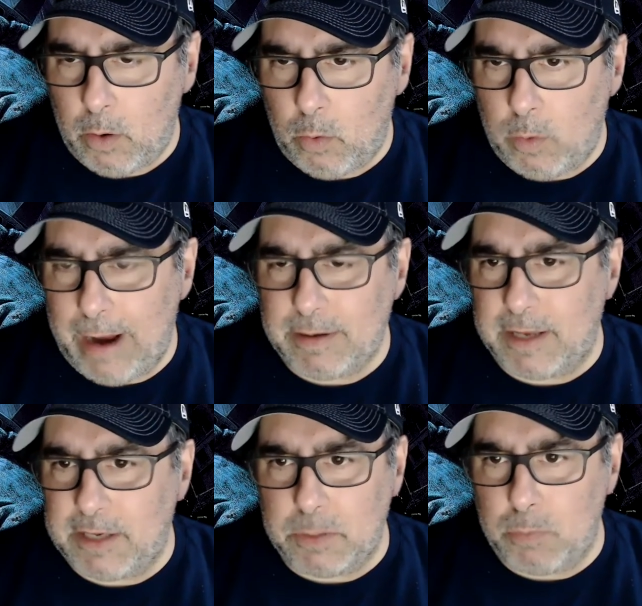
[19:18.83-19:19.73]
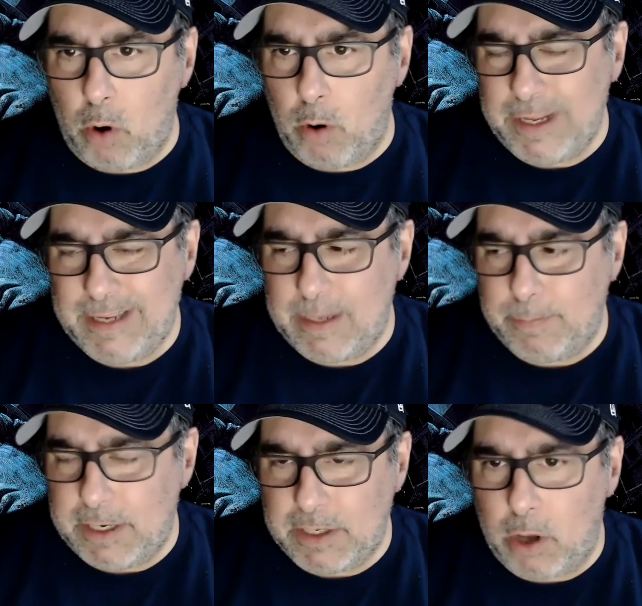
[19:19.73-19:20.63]
When Aristotle says moral, he
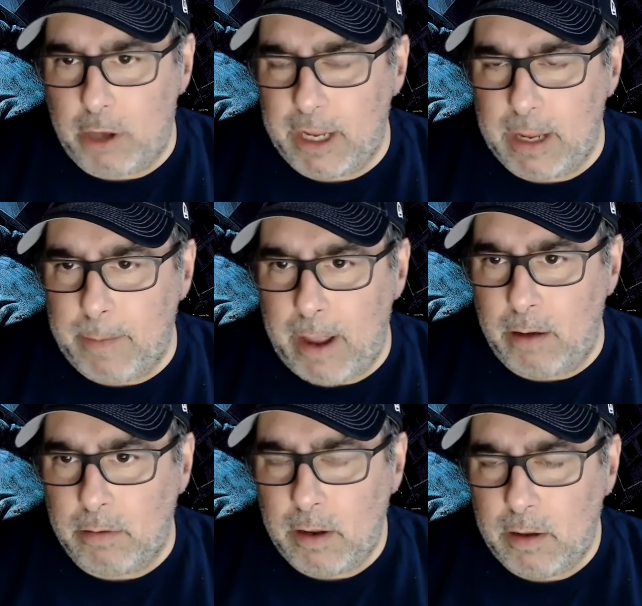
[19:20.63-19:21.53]
simply is talking about